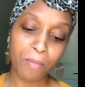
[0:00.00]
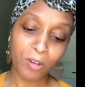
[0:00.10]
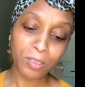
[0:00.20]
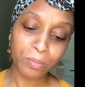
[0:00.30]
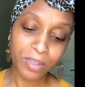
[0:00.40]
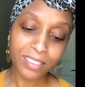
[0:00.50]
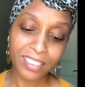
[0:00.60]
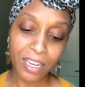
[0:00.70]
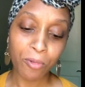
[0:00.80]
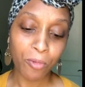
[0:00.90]
most books
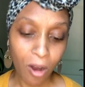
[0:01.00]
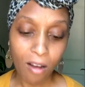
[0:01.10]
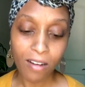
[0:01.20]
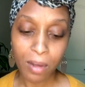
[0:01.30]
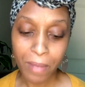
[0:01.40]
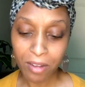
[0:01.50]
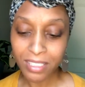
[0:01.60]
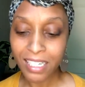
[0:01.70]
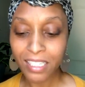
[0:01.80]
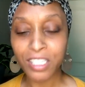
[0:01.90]
get wrong about
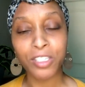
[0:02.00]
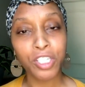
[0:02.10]
teaching